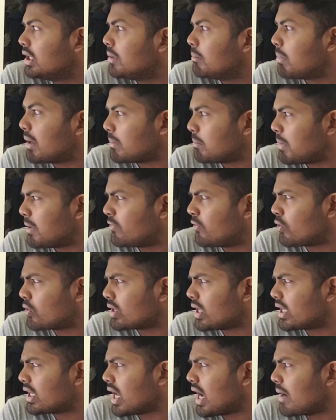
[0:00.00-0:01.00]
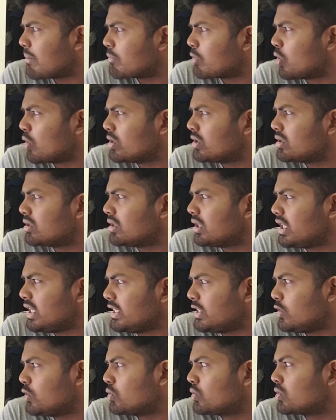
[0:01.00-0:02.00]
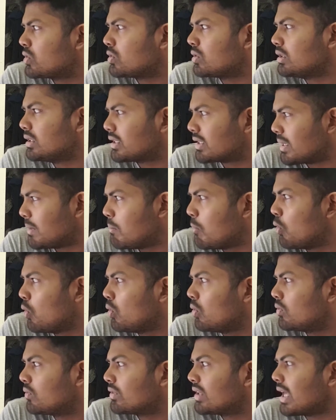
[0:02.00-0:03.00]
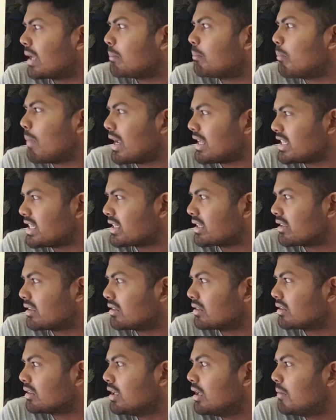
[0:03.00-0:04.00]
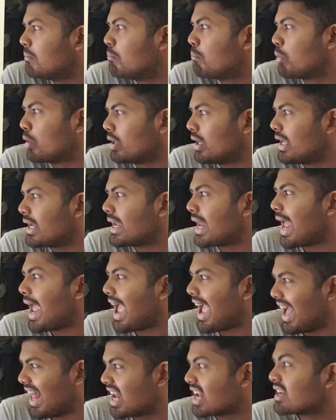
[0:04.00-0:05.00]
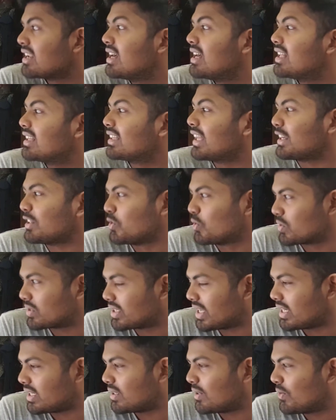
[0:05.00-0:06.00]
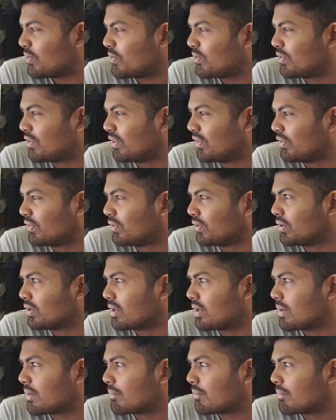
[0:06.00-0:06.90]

But before that, I'm going to need you to remove that magical bullet hell that you said. Fufu.